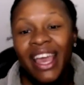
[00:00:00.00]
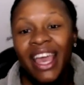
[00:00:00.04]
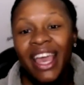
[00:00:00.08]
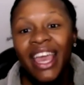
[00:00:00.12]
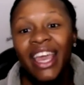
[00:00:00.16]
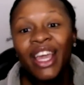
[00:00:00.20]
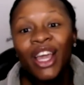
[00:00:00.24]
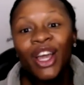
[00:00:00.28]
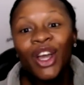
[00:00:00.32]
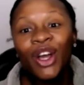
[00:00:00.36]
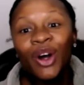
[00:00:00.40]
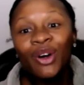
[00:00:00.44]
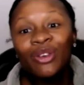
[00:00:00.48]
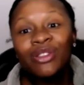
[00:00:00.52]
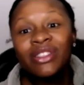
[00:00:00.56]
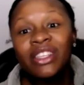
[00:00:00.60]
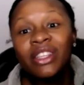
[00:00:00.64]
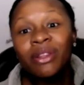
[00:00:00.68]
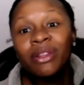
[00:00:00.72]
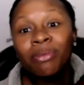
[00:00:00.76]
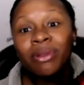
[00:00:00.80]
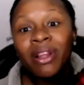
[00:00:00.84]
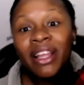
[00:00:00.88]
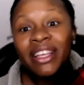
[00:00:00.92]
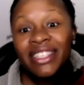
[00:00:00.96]
it can go to
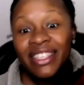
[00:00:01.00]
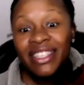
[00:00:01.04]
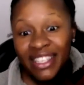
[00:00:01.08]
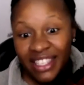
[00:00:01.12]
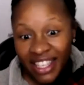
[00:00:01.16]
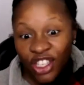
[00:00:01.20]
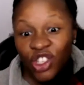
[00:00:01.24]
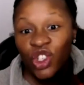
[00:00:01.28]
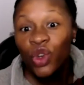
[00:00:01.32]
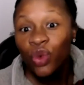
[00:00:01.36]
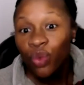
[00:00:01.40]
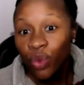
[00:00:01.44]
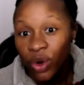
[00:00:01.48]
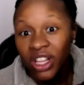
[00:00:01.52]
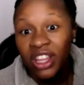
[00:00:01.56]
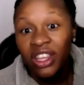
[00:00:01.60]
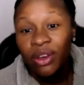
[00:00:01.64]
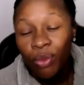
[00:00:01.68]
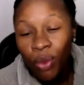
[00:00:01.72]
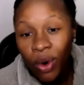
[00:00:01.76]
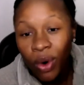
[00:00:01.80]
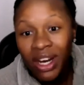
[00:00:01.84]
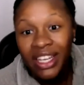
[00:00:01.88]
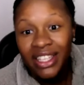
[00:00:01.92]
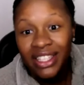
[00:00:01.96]
the places that you really
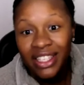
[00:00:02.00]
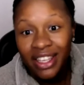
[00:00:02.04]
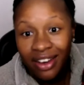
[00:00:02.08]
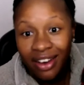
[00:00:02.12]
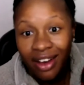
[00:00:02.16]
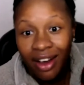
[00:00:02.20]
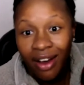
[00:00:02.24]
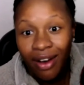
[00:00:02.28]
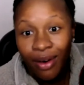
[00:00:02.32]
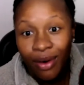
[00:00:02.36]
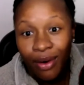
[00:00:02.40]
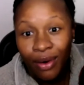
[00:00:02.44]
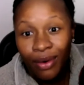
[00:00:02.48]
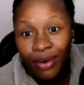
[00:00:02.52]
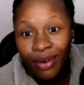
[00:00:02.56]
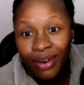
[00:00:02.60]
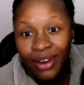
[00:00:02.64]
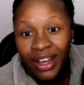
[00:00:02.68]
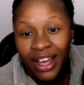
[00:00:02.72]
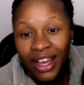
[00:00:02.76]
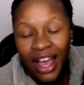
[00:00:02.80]
want it to go.